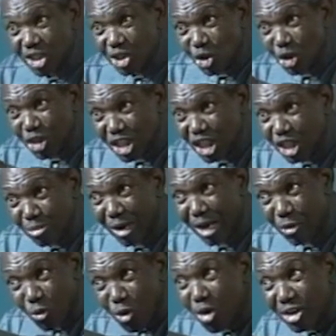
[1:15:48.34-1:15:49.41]
touches my
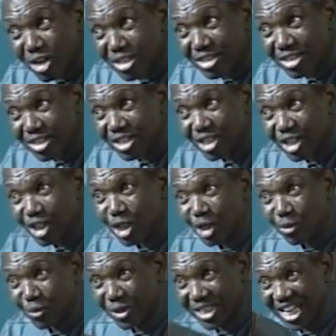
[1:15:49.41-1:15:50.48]
work
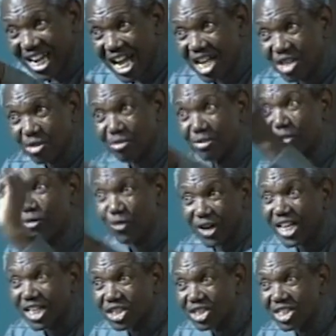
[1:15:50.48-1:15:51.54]
with the hand of the
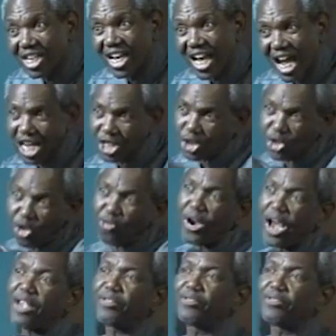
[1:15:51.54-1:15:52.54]
flesh and survive.